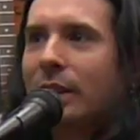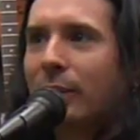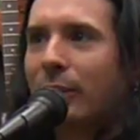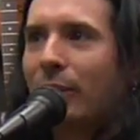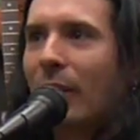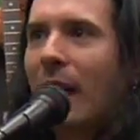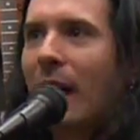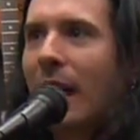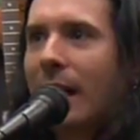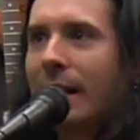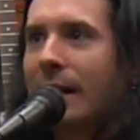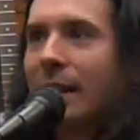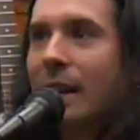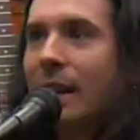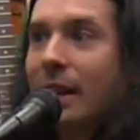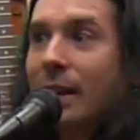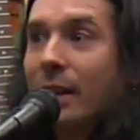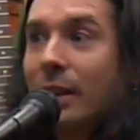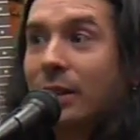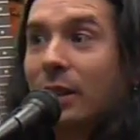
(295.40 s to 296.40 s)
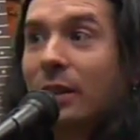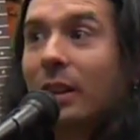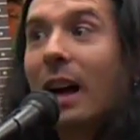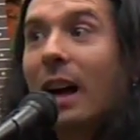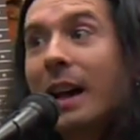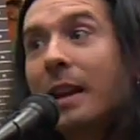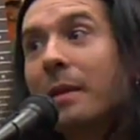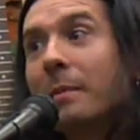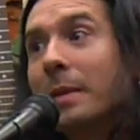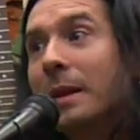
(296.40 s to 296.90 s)
defined. There's a
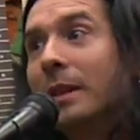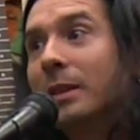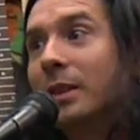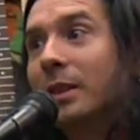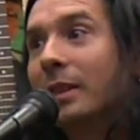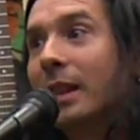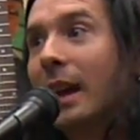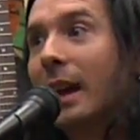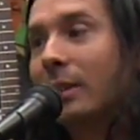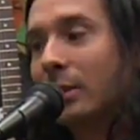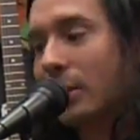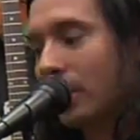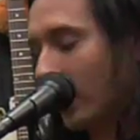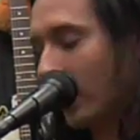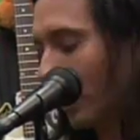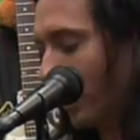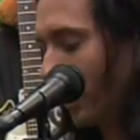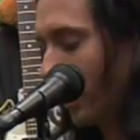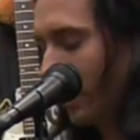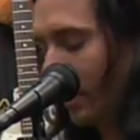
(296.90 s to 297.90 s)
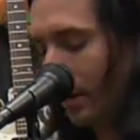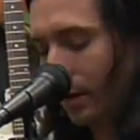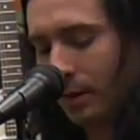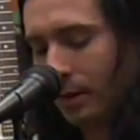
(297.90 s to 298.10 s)
lot of mids in that tone.